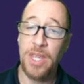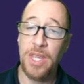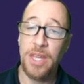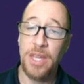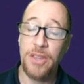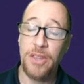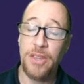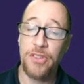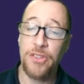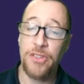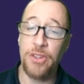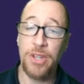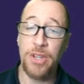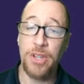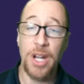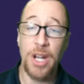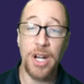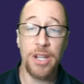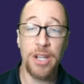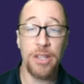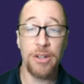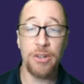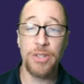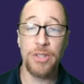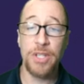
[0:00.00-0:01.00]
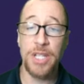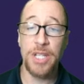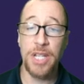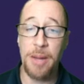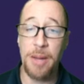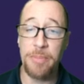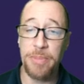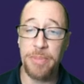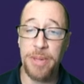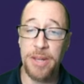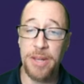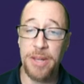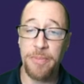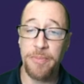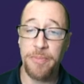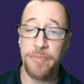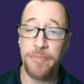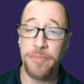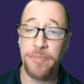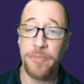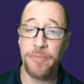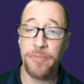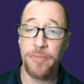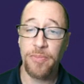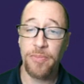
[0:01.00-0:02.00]
So none of those stop it.
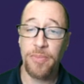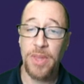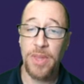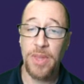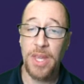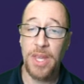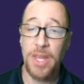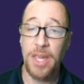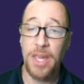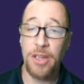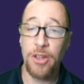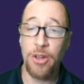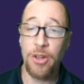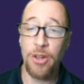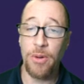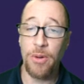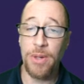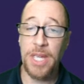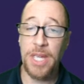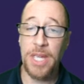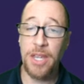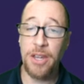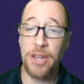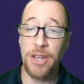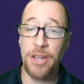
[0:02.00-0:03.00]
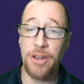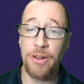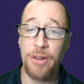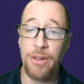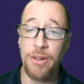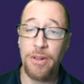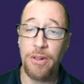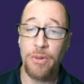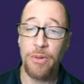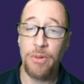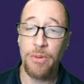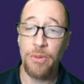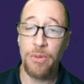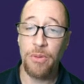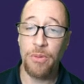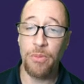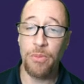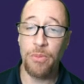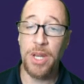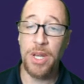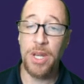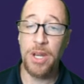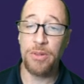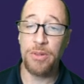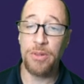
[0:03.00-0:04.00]
Going here, we
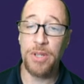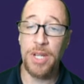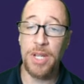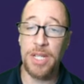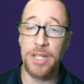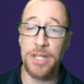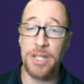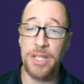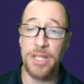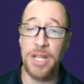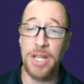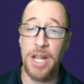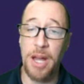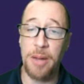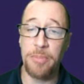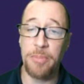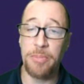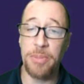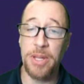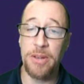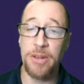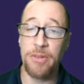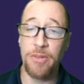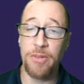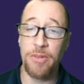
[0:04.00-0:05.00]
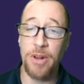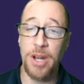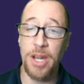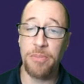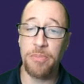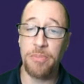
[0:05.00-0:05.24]
know doesn't stop it, right?